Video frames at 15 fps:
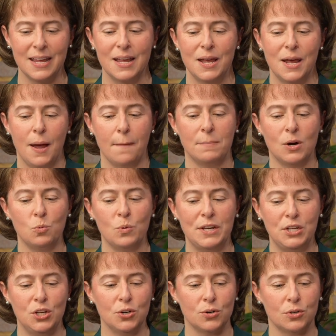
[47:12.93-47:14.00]
Yeah. But when
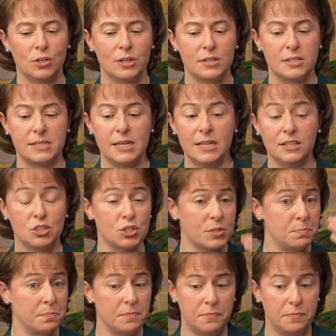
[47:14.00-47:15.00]
you're seeing just